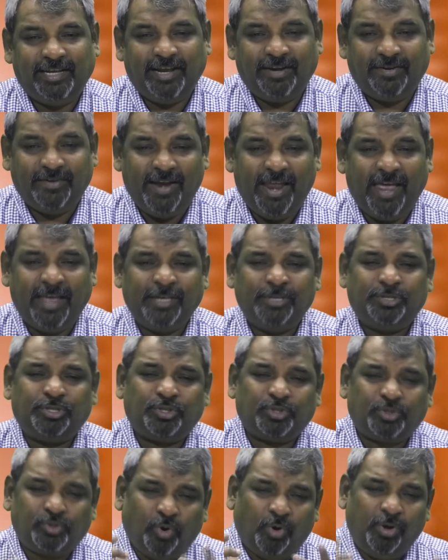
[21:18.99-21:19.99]
Relying
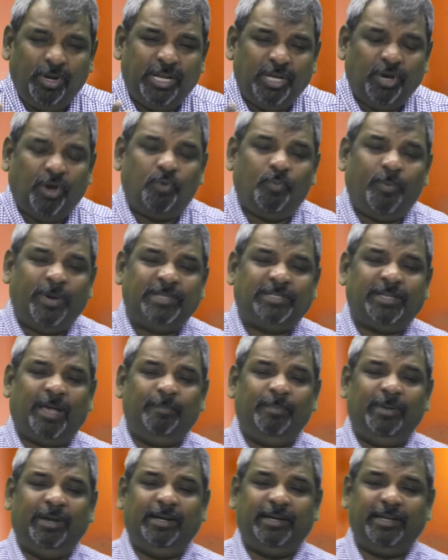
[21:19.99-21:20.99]
solely on one's
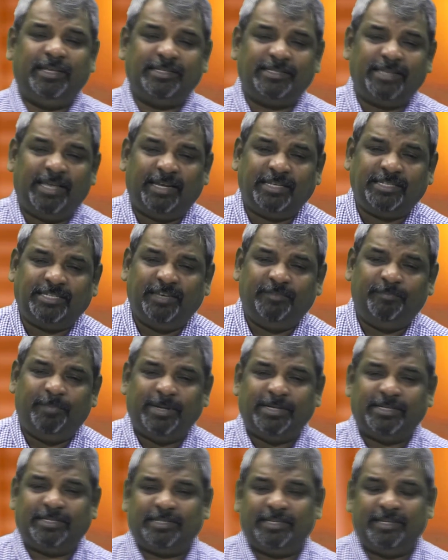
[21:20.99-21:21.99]
abilities and
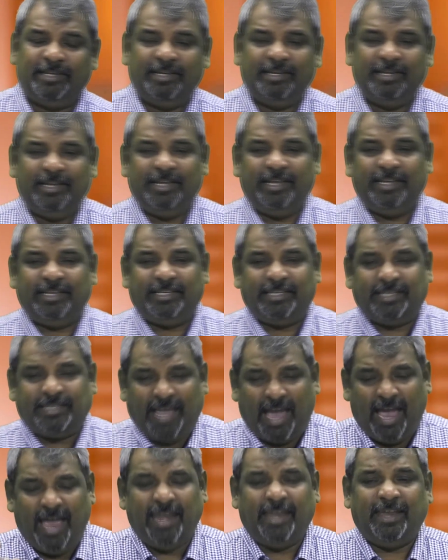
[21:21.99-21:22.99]
achievements
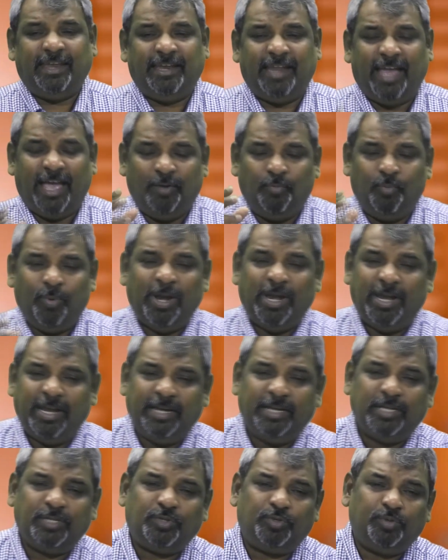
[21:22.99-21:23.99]
can and will
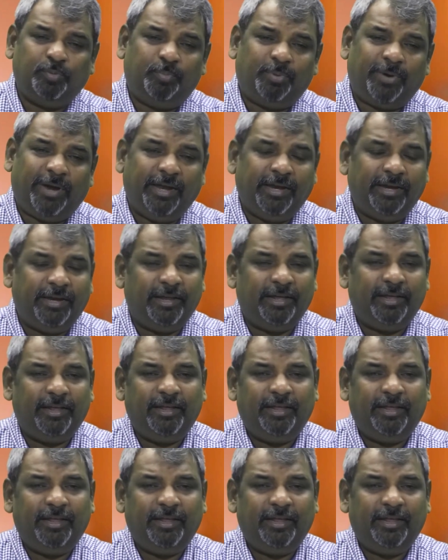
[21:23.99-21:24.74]
lead us to pride.